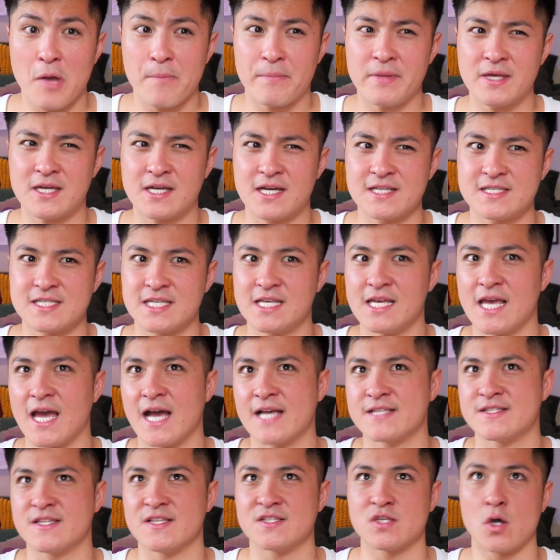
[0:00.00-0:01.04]
because he
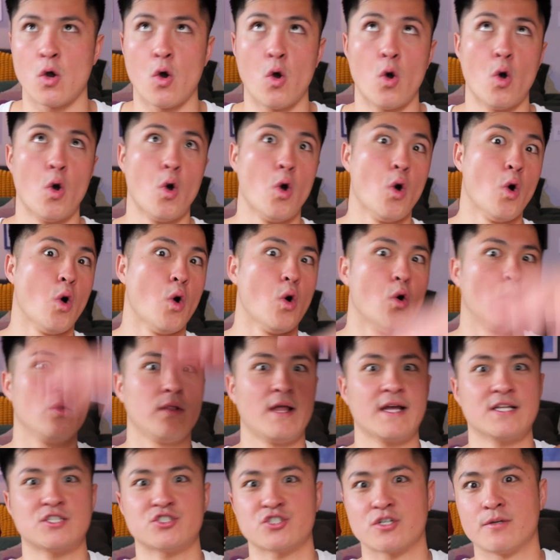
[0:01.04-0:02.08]
has this whole
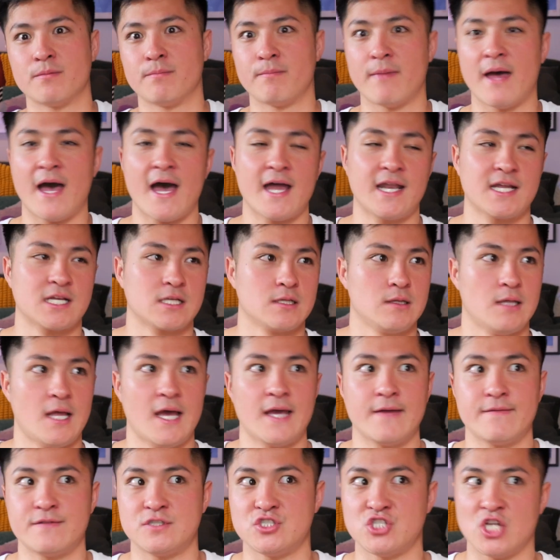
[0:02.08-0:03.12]
like dramatic
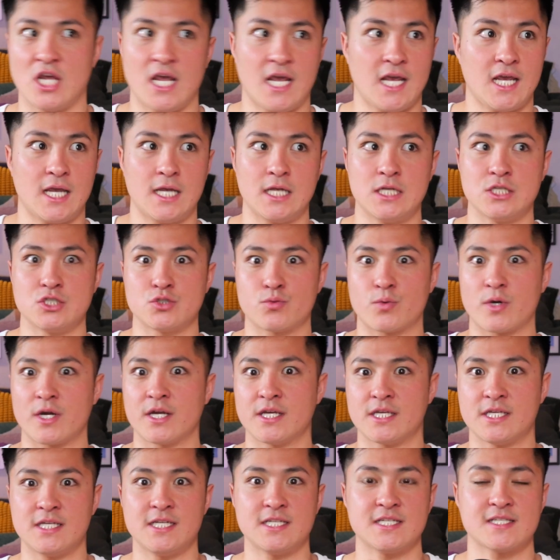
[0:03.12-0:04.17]
life change where
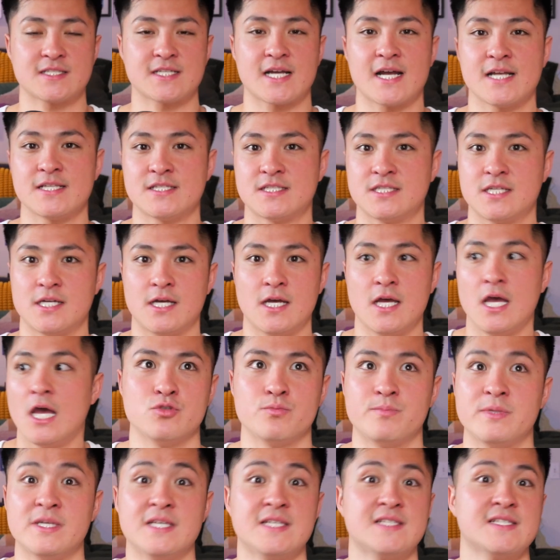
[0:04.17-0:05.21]
he decides to
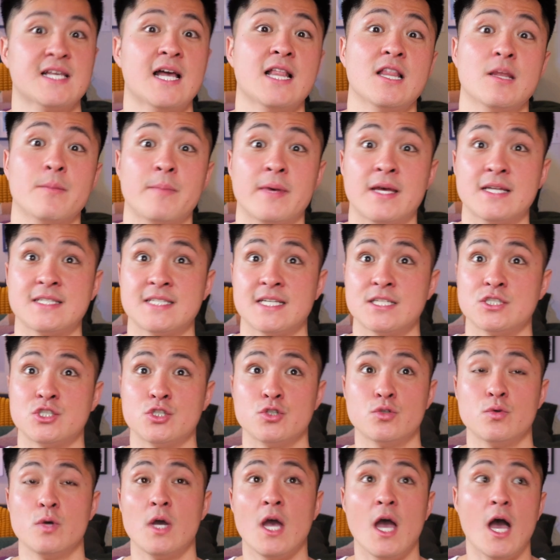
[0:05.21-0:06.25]
be celibate and
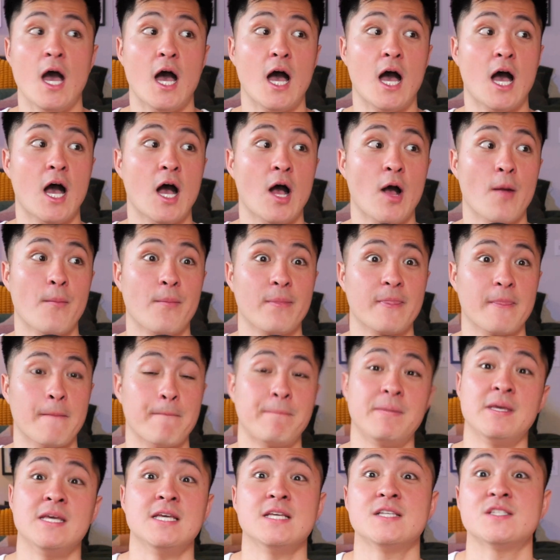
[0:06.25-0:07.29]
to
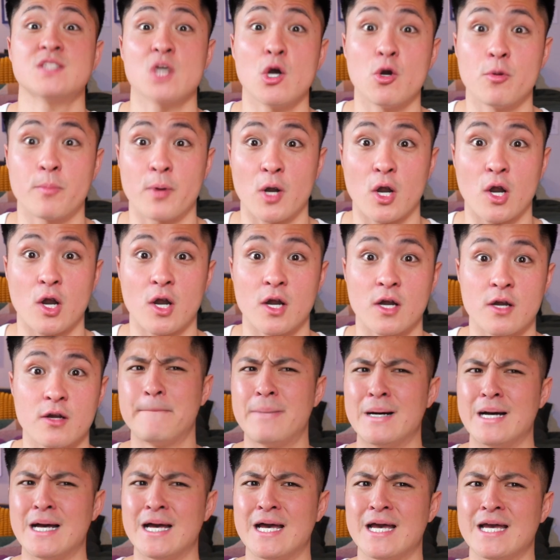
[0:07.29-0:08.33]
be sober.
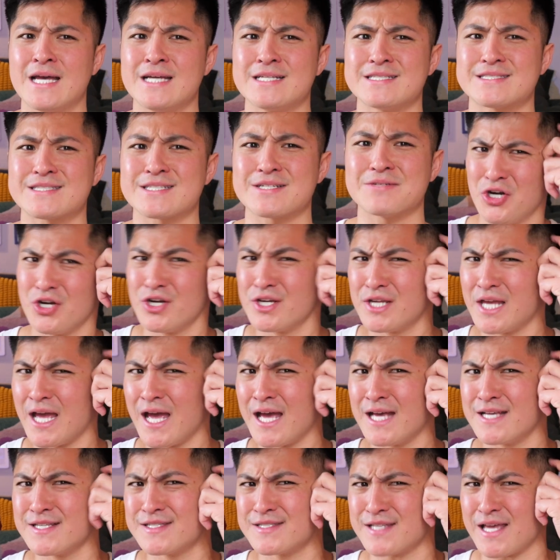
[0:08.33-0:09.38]
But her
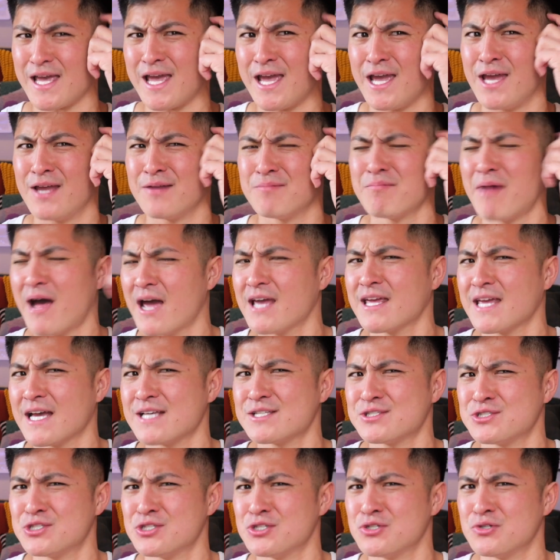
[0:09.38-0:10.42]
guess, and my
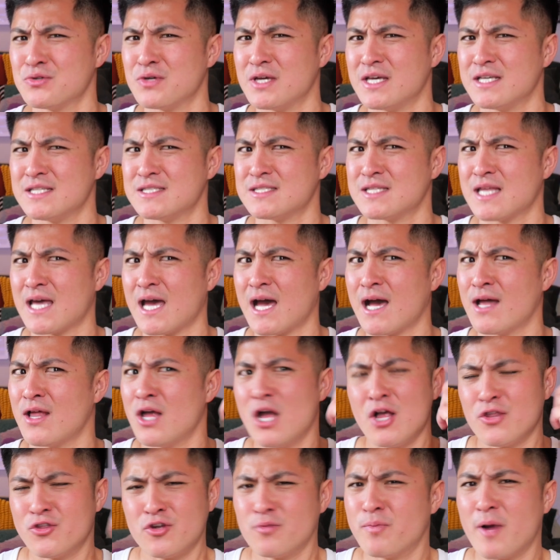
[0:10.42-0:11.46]
guess too, is that
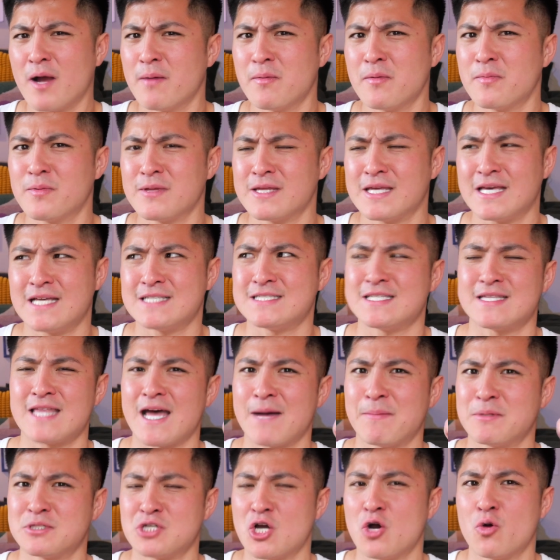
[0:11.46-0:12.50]
there probably isn't
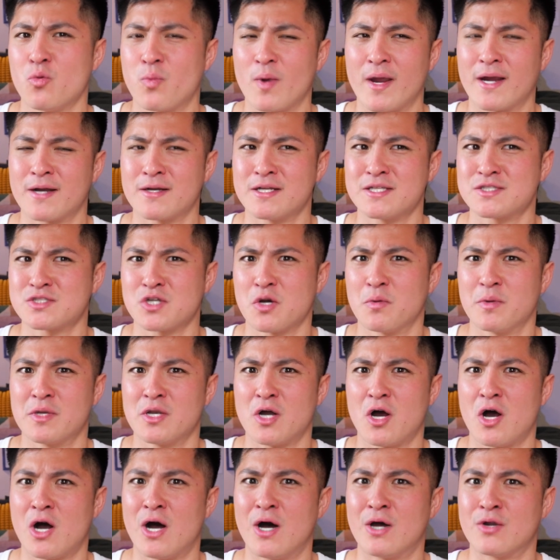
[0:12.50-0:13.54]
that much awareness going
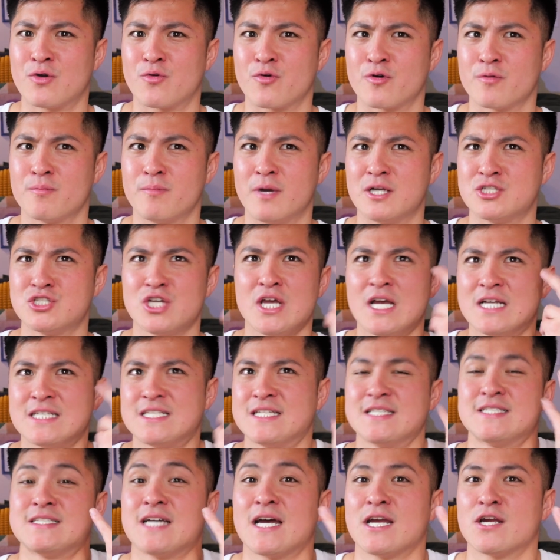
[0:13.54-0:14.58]
on or much
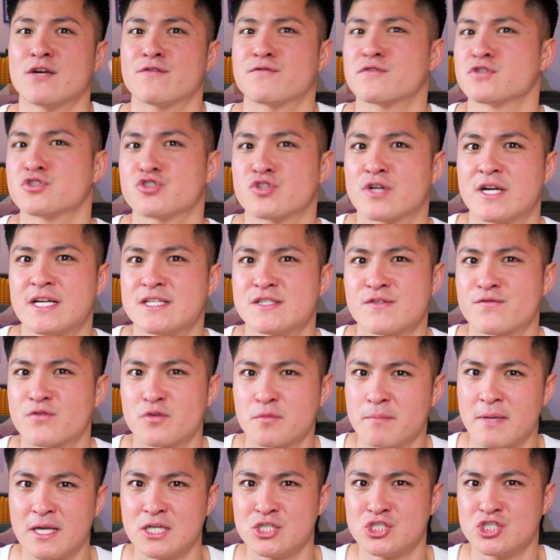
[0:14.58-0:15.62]
desire for
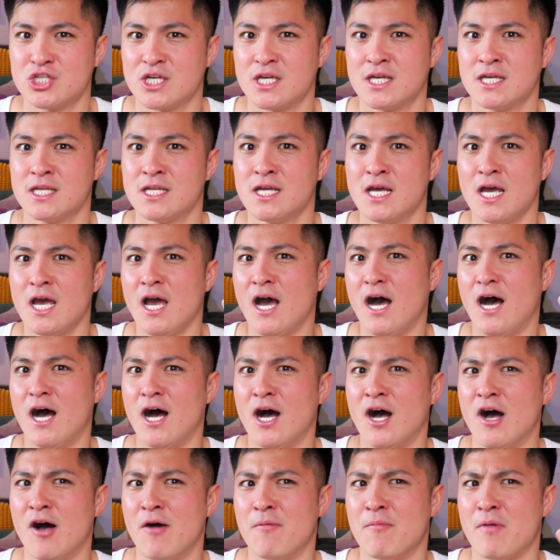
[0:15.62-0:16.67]
transformation
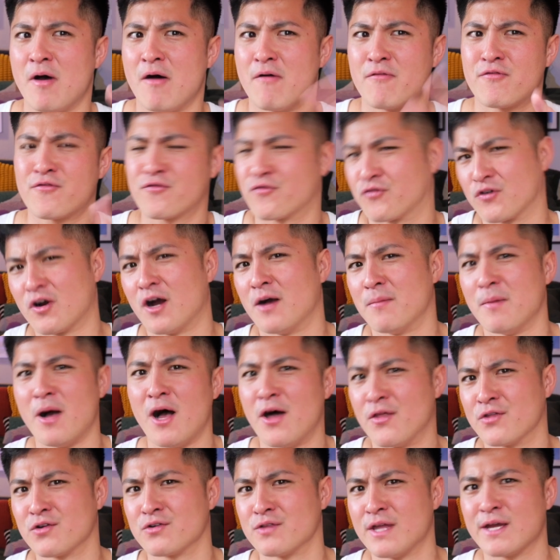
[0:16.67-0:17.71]
from
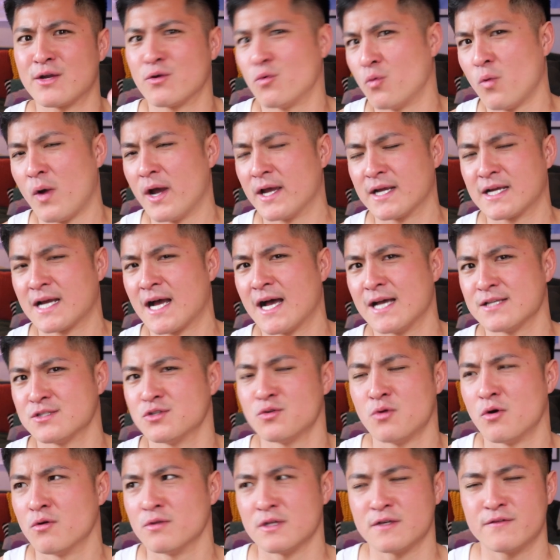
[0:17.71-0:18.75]
other like white guys
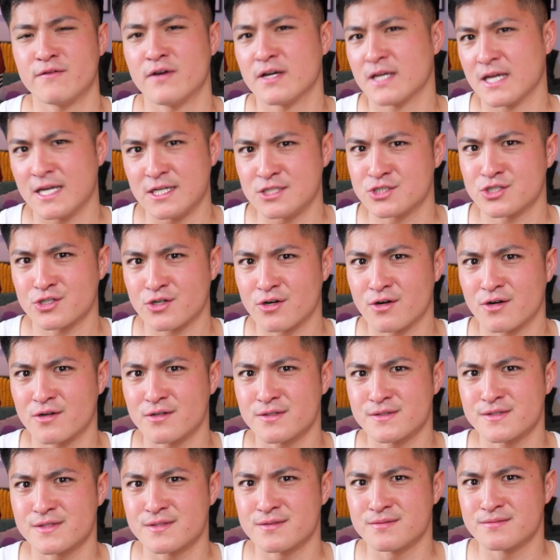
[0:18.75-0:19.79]
who only Asian
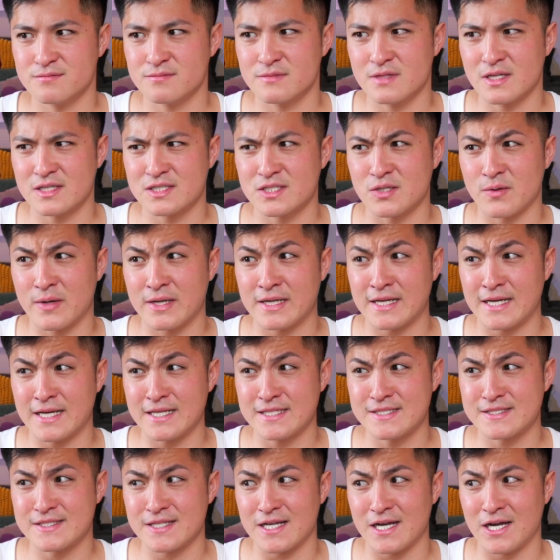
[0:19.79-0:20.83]
girls. So I
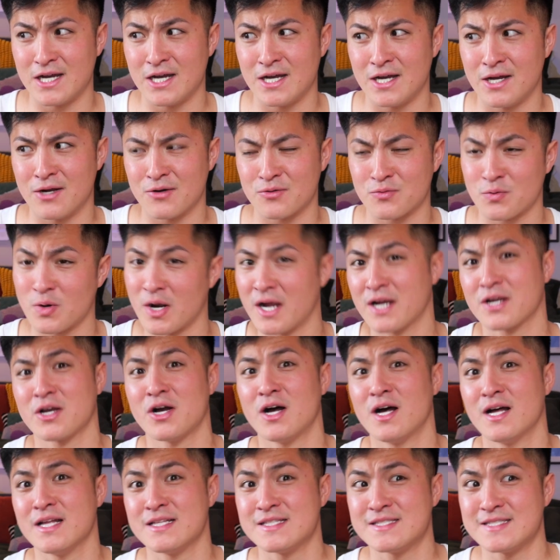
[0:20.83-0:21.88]
guess rock
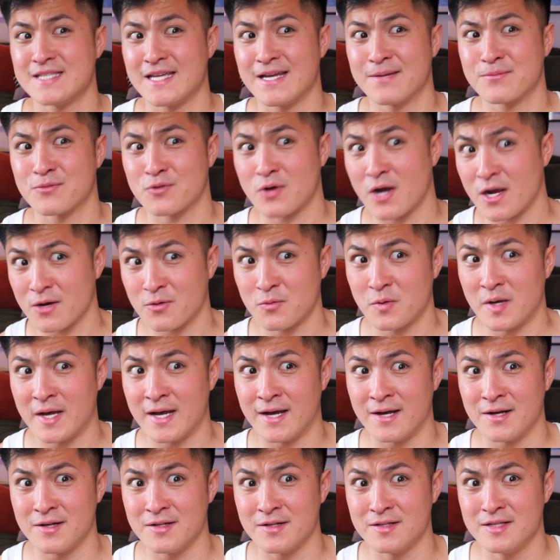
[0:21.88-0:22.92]
on, Sam
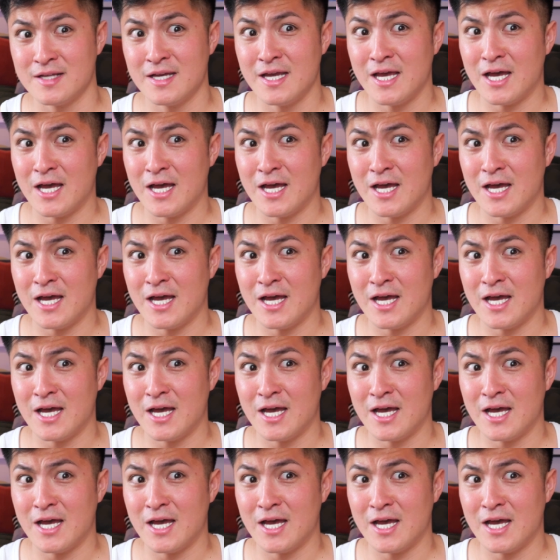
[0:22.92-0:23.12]
Rockwell.